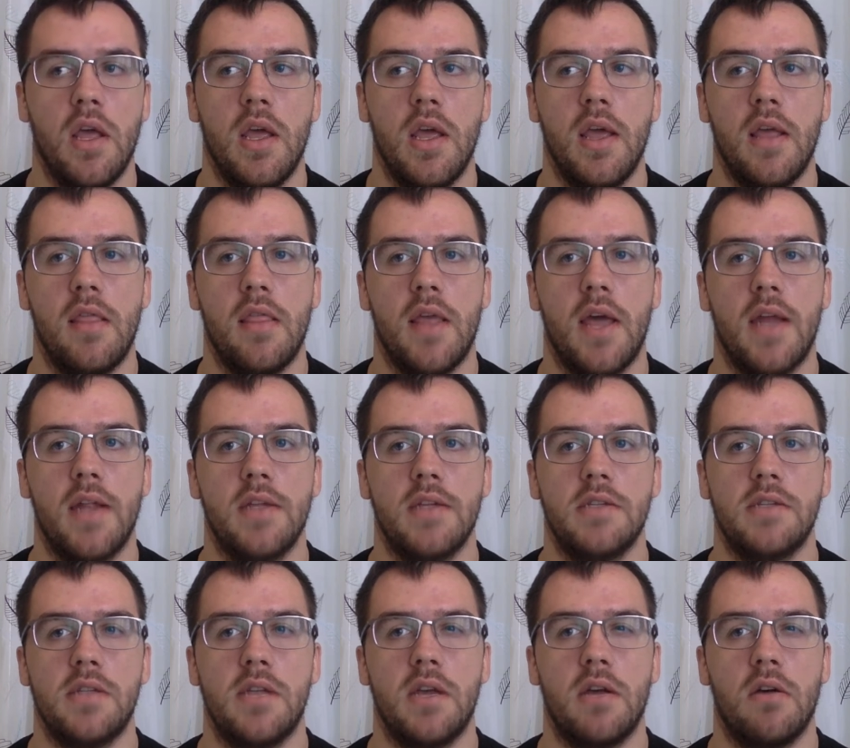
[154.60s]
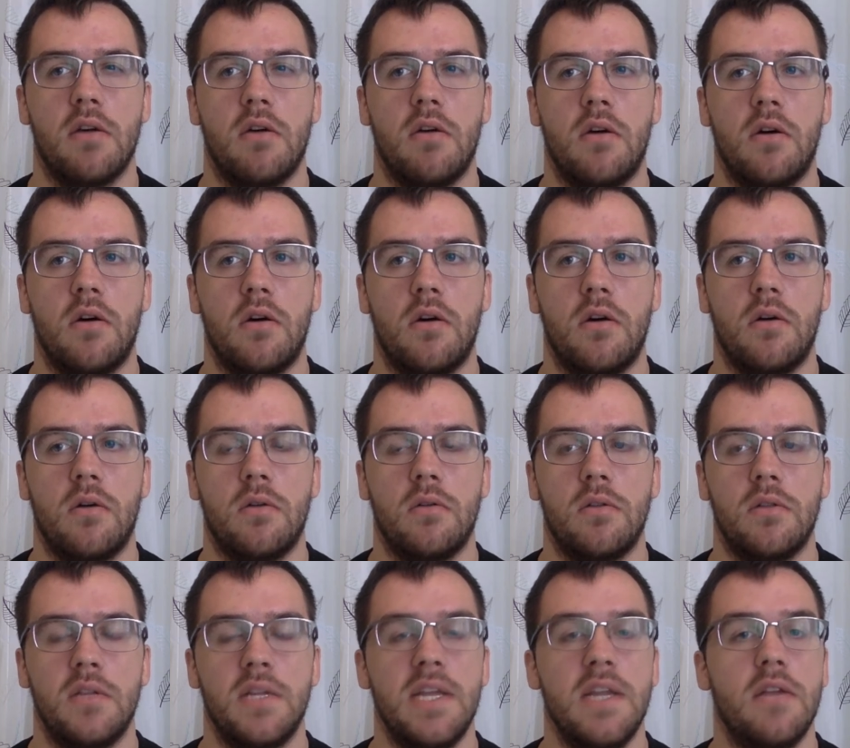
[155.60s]
and that is they are all
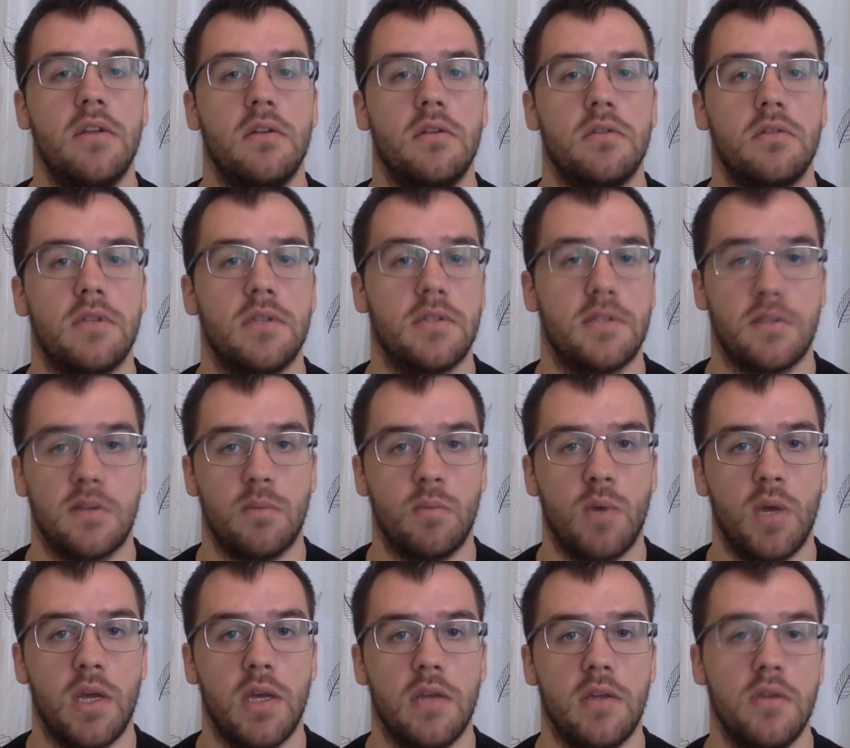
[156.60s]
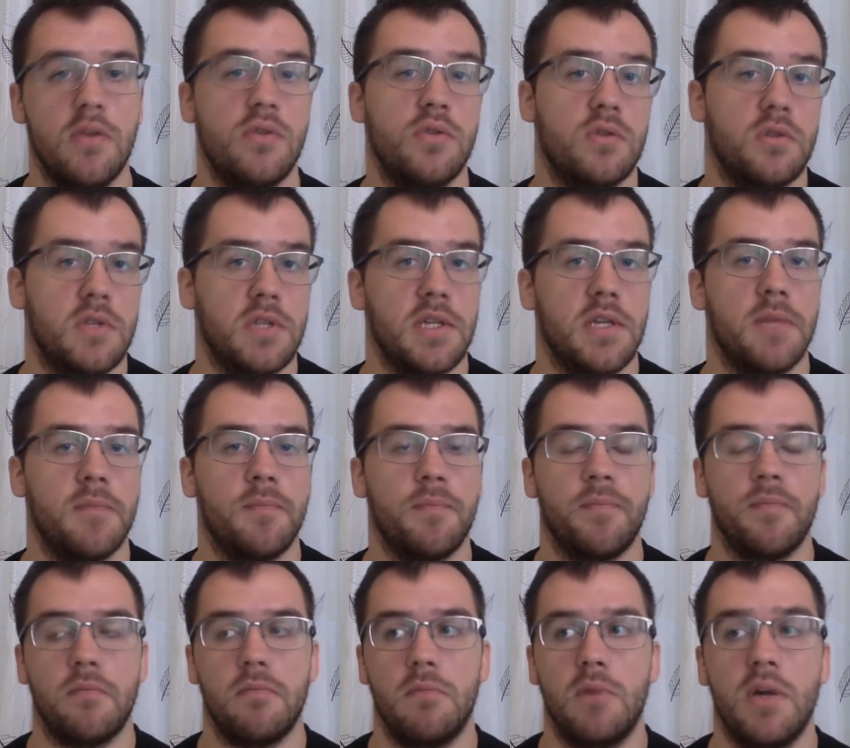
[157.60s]
leaders in some way. Usually,
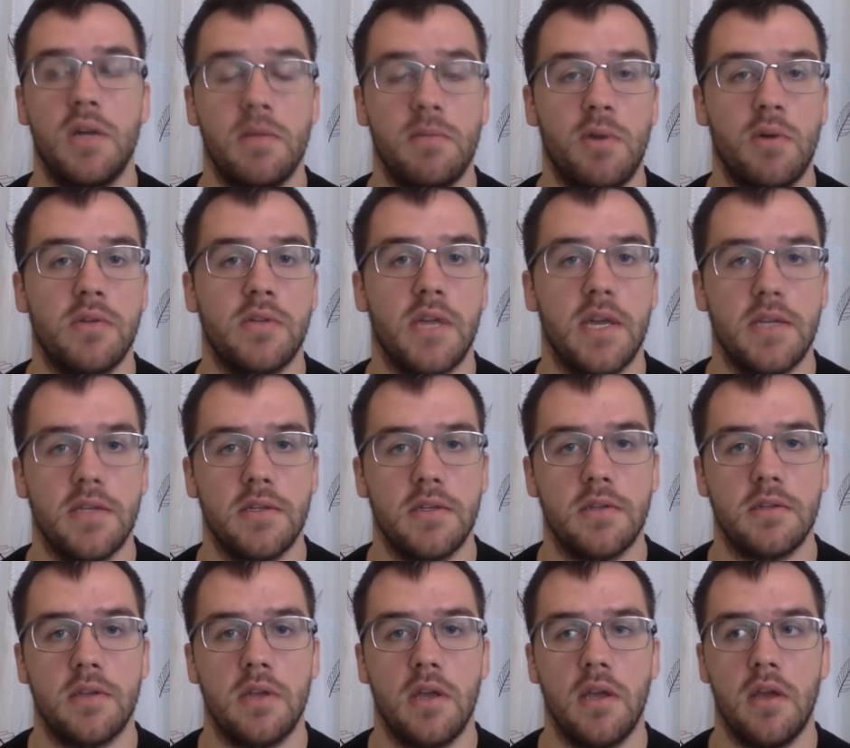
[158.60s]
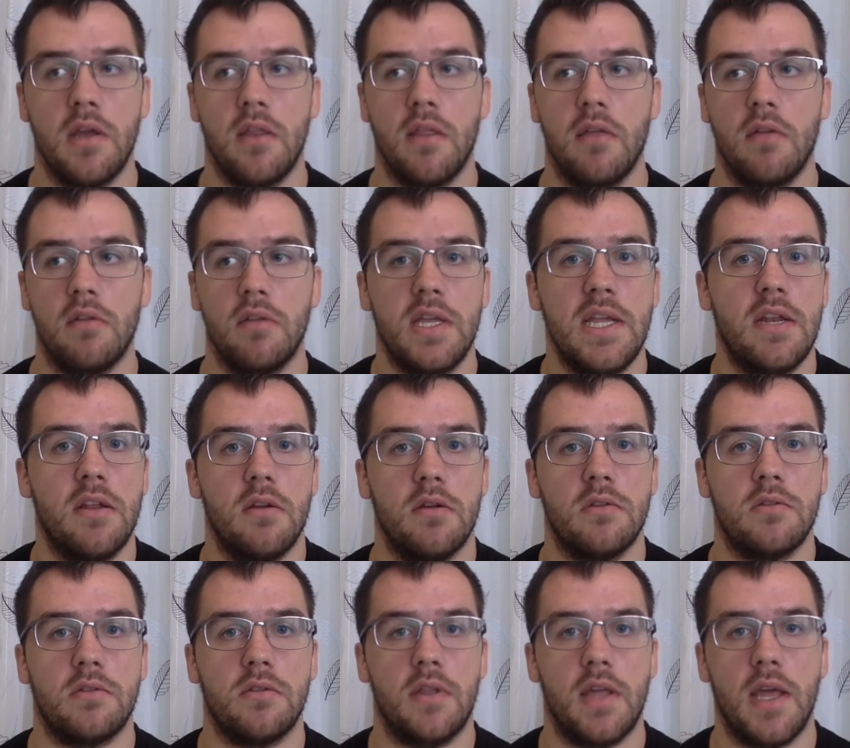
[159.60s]
in most cases, they're
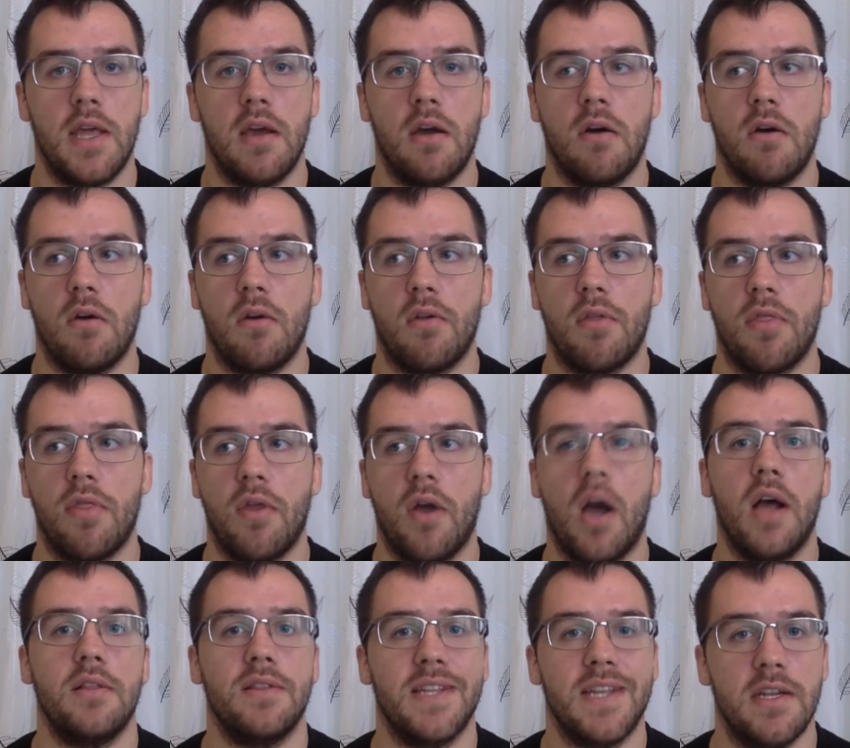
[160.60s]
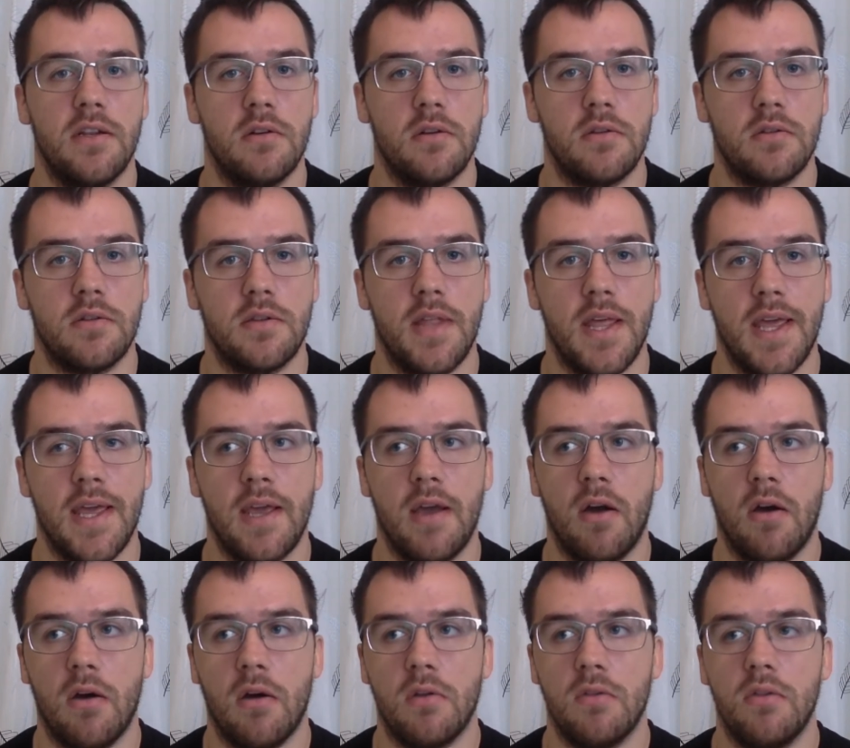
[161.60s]
leaders. They are thought leaders. They
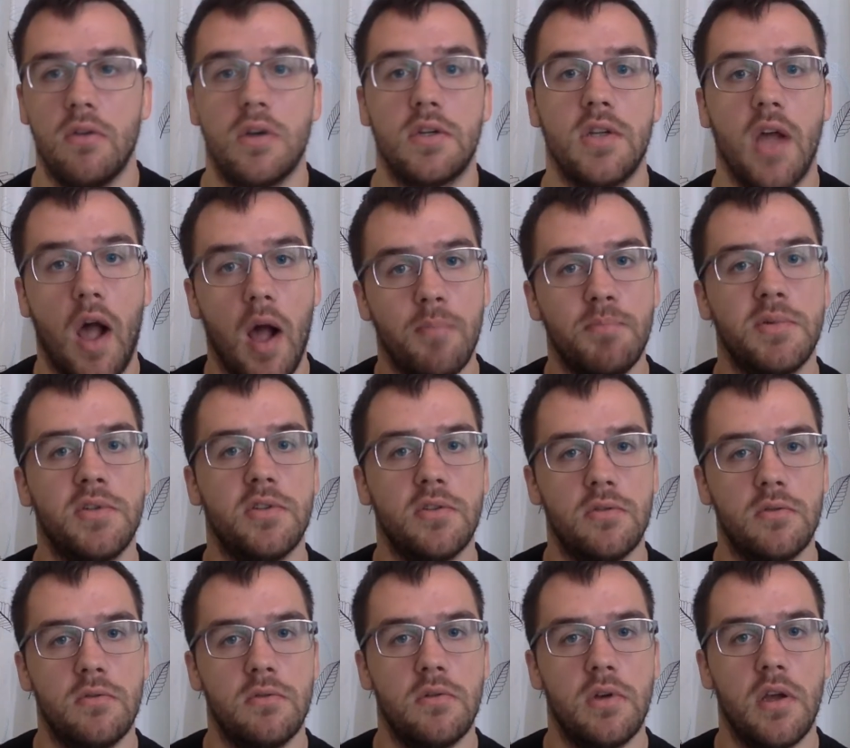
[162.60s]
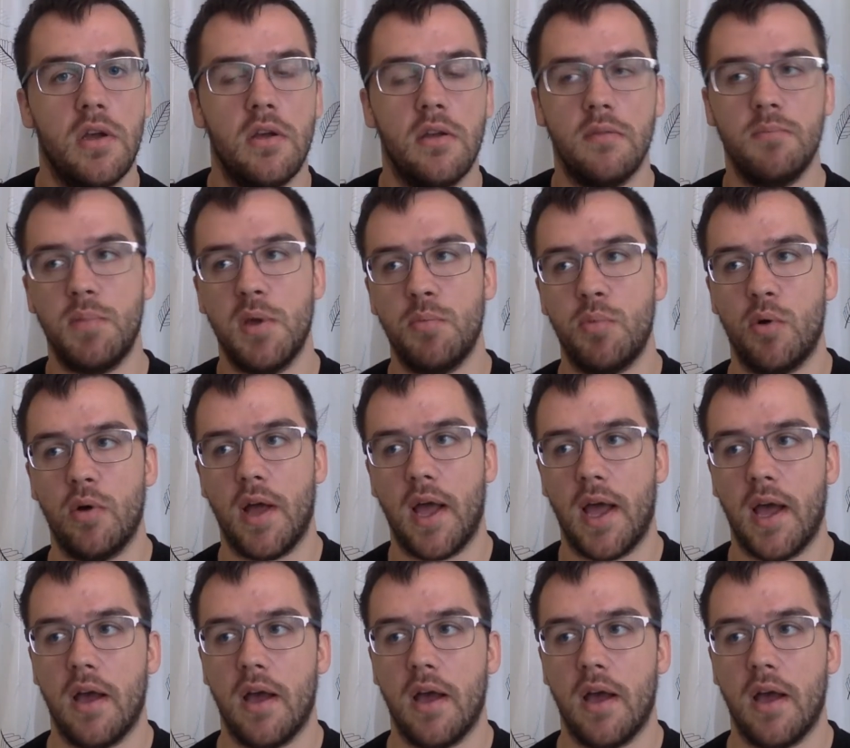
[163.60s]
are looked up to. People